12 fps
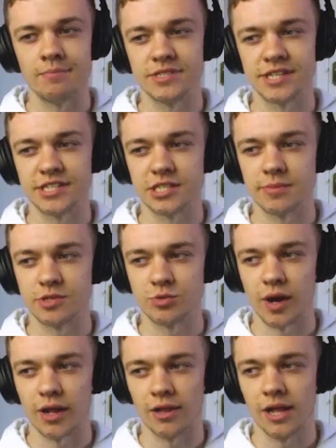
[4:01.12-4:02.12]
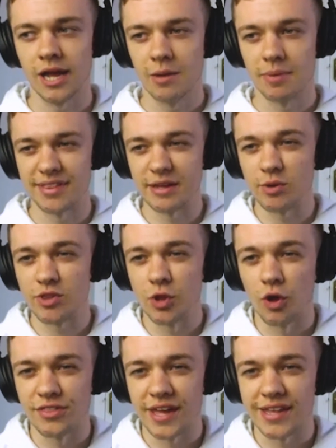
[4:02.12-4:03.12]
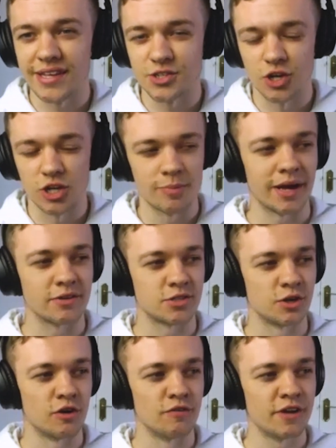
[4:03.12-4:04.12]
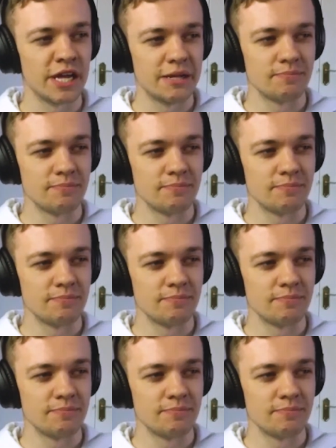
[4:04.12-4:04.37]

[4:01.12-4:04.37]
system as well. But I think with North End, it's all about sort of